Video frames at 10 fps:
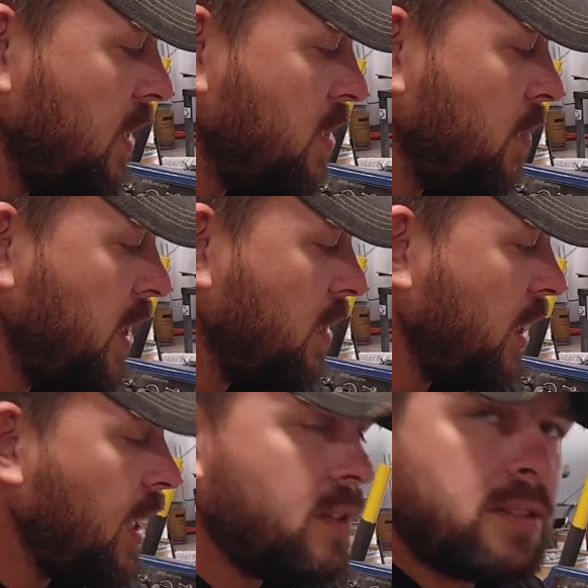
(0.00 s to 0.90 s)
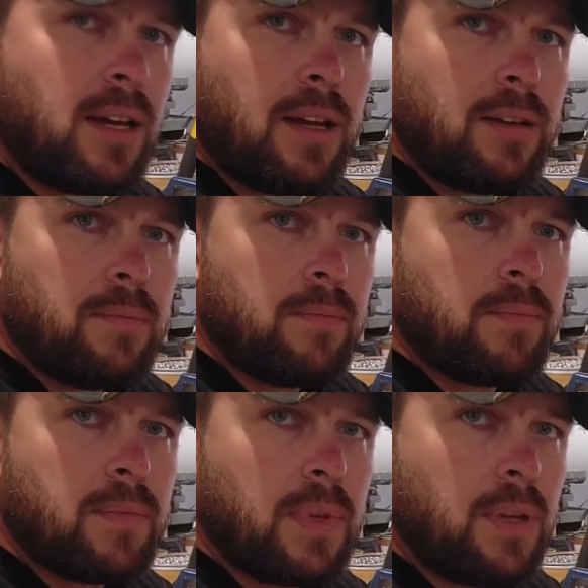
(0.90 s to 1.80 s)
will be the last time,
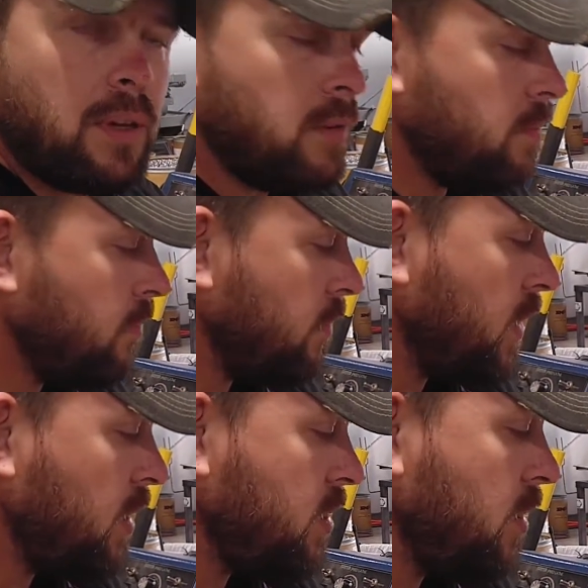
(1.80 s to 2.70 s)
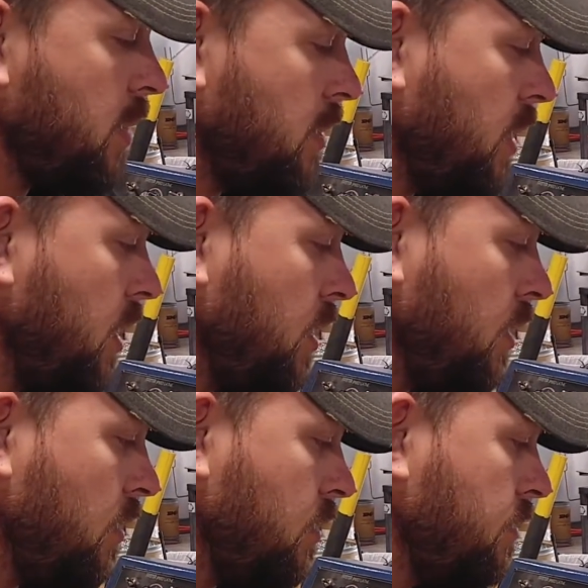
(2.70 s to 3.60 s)
and it should be ready to
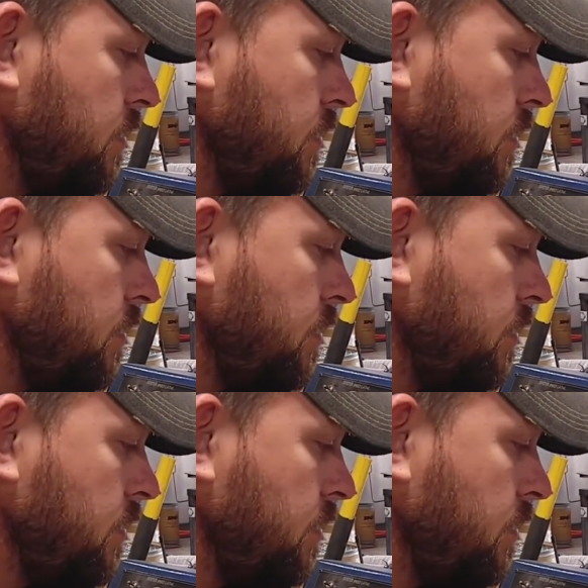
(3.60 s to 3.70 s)
go.